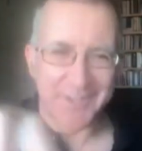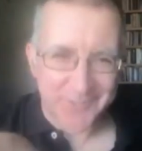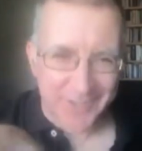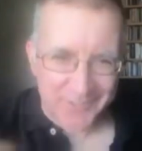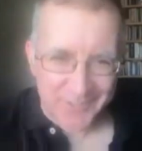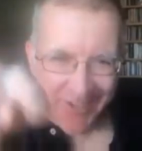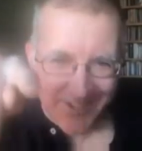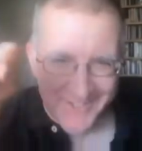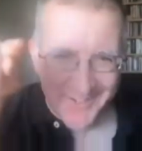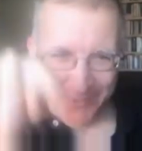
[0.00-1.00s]
Yes, I
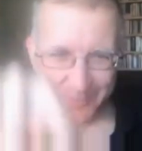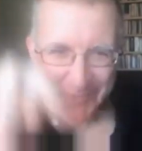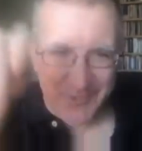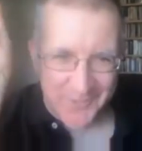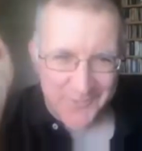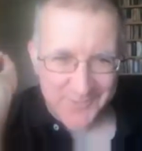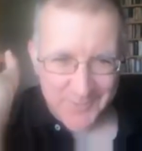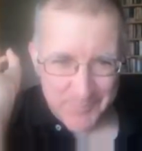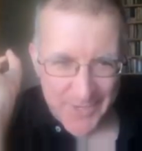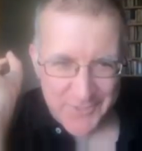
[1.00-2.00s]
see. Someone says
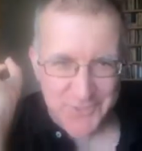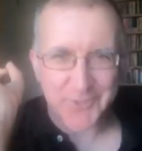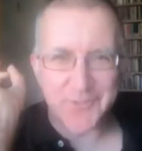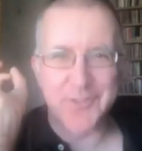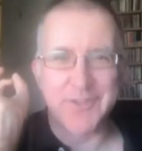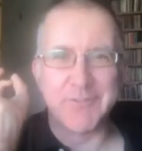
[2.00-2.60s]
Punisher is the